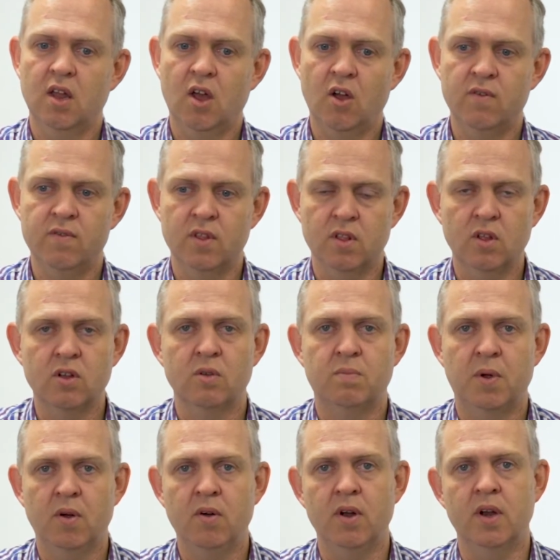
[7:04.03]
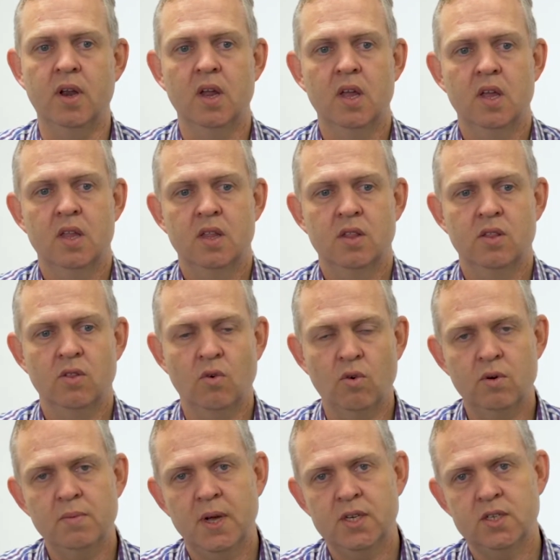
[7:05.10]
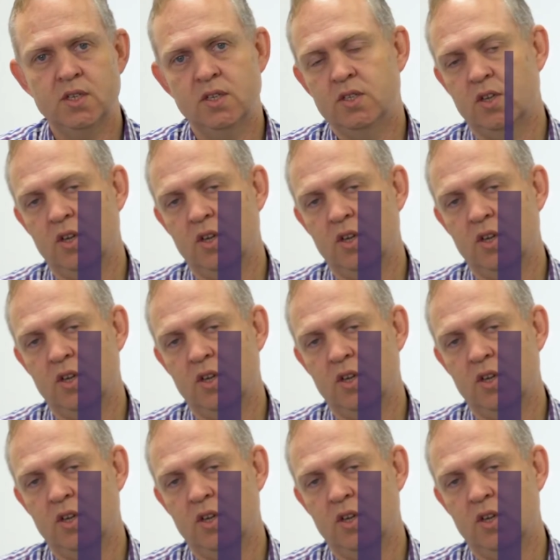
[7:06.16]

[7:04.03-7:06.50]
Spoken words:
over the longer period, automation is